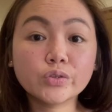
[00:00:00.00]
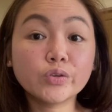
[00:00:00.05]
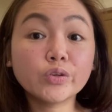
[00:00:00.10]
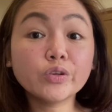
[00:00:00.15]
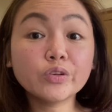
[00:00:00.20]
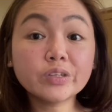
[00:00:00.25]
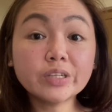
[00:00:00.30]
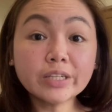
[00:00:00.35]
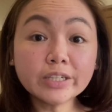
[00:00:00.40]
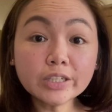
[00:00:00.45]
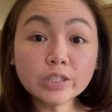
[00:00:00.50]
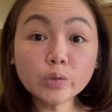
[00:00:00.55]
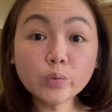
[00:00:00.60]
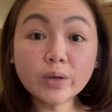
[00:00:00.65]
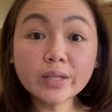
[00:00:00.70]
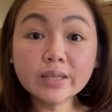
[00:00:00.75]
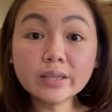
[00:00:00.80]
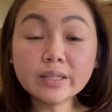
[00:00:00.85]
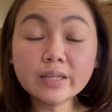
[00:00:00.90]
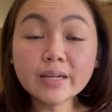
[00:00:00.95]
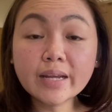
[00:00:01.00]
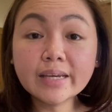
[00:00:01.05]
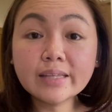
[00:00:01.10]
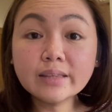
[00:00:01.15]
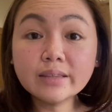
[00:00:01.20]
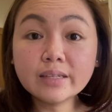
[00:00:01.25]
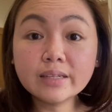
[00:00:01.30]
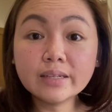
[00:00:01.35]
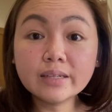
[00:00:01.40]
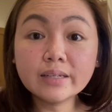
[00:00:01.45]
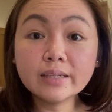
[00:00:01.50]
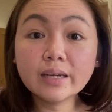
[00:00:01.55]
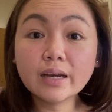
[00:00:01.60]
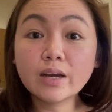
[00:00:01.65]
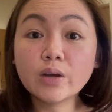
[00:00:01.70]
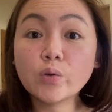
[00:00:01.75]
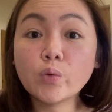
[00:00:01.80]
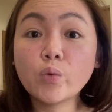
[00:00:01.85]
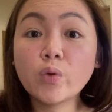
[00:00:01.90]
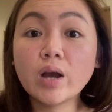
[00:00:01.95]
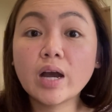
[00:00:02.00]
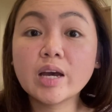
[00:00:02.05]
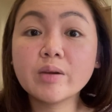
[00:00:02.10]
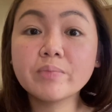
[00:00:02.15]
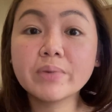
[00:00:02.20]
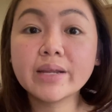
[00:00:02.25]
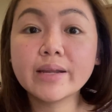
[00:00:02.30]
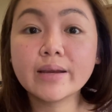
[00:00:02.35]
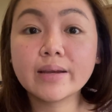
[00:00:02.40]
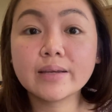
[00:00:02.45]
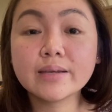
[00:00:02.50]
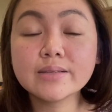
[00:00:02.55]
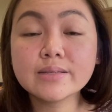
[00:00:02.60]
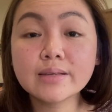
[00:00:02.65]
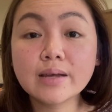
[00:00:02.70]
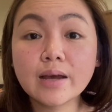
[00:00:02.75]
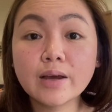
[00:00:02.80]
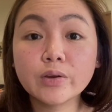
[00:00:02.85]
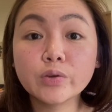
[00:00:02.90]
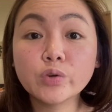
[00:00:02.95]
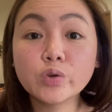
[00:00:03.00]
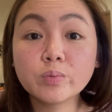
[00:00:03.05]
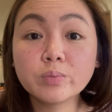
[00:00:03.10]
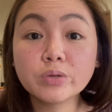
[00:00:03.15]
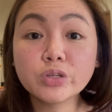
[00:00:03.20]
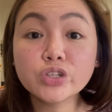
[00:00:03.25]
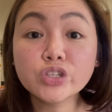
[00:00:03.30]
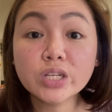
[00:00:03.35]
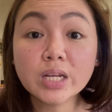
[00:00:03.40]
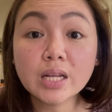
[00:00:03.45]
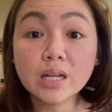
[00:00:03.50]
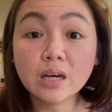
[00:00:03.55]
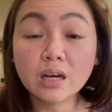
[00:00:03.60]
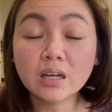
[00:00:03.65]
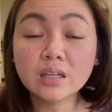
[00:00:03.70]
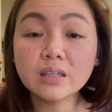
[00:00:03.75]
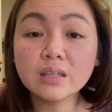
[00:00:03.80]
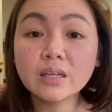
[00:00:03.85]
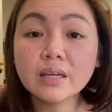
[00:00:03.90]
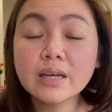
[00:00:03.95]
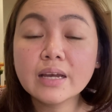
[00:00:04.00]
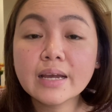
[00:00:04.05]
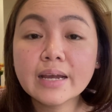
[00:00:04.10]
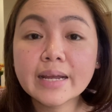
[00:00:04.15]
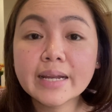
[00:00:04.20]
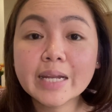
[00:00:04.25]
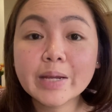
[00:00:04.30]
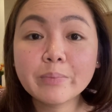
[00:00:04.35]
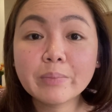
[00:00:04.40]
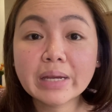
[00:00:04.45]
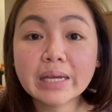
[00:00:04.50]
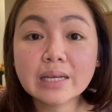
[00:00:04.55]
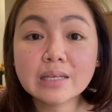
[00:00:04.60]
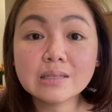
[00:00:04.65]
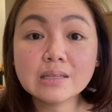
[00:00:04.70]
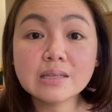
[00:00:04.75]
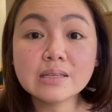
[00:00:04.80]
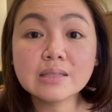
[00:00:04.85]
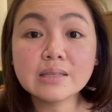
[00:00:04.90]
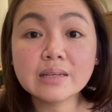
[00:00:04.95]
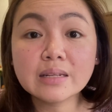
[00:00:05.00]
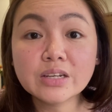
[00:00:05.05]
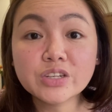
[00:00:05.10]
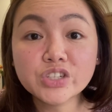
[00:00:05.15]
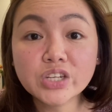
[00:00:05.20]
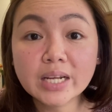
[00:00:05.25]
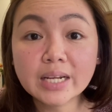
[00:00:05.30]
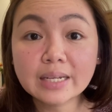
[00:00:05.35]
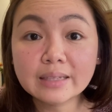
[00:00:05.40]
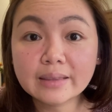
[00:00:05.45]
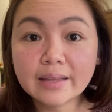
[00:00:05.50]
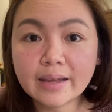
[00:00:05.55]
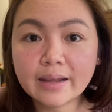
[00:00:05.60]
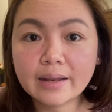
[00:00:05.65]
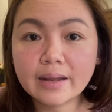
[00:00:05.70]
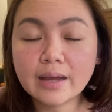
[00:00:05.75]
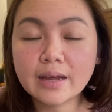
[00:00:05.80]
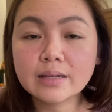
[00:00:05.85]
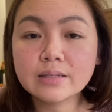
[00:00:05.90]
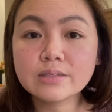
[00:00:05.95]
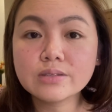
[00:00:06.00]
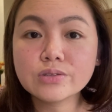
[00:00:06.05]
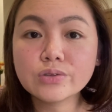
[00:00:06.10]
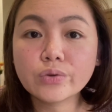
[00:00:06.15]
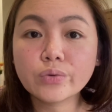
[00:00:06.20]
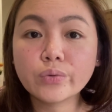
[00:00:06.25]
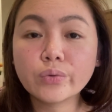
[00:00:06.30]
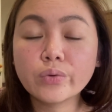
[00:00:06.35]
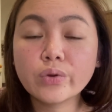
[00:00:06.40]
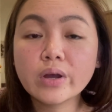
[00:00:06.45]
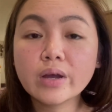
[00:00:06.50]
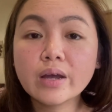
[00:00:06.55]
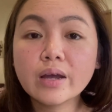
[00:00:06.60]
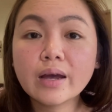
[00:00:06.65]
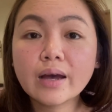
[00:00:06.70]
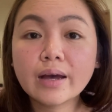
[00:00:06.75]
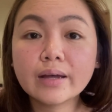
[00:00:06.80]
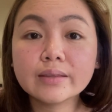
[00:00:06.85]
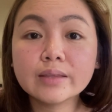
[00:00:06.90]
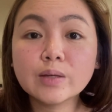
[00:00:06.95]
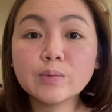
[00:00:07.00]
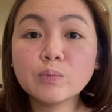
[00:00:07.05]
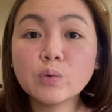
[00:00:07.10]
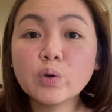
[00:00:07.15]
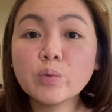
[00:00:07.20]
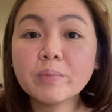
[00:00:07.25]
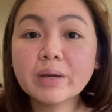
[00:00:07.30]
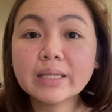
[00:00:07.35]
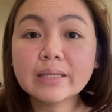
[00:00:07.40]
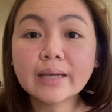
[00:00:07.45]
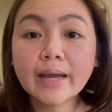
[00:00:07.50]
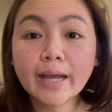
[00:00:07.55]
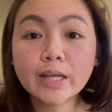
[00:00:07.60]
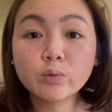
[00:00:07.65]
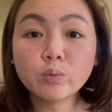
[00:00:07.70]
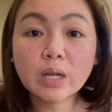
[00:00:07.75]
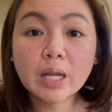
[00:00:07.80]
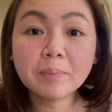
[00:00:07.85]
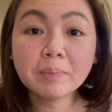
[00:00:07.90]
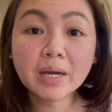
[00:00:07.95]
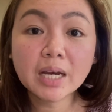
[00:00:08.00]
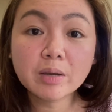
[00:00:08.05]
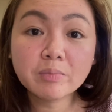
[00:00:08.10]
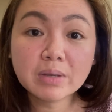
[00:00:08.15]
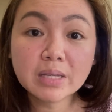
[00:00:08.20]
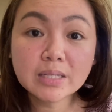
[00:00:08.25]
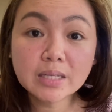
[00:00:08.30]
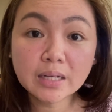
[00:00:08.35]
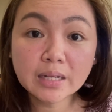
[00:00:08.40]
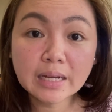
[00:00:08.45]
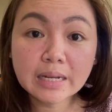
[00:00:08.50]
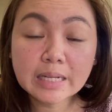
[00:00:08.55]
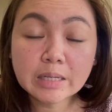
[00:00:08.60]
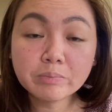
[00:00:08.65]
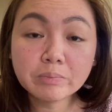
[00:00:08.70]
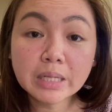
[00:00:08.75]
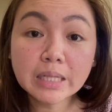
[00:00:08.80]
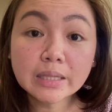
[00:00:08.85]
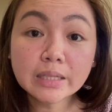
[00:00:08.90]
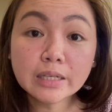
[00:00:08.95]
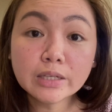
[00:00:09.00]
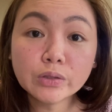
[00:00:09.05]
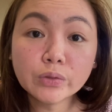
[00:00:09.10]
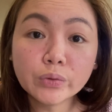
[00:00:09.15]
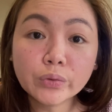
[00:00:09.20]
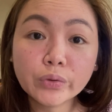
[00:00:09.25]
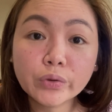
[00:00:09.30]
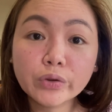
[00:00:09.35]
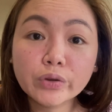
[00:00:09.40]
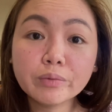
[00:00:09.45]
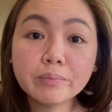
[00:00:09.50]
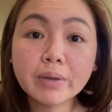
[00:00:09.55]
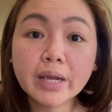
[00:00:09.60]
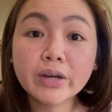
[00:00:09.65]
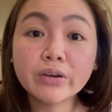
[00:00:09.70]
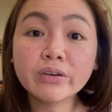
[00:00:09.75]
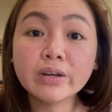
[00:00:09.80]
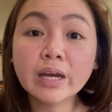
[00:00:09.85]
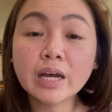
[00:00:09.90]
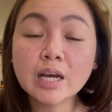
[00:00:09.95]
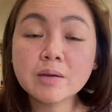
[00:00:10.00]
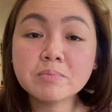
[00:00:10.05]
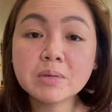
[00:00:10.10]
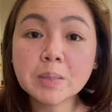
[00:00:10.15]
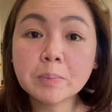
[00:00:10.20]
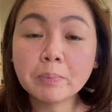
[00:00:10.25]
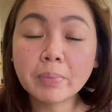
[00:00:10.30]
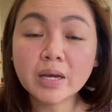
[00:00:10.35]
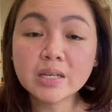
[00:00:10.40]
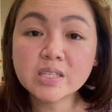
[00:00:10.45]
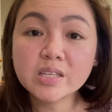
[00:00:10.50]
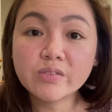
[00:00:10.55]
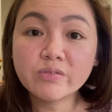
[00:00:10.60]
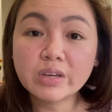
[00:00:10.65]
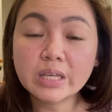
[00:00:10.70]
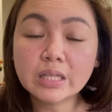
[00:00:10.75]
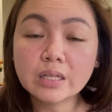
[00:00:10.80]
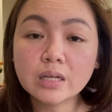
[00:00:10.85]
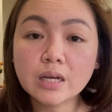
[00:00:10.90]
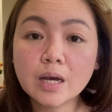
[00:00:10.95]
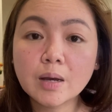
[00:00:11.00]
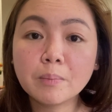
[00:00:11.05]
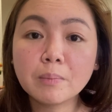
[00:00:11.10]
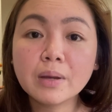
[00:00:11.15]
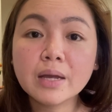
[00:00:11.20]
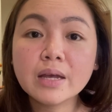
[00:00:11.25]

noong year 2019, nakakuha kami ng isang commercial lot na may existing na siya na tenants. So at the moment, kahit wala pa kami sariling building doon, meron na kaming passive income.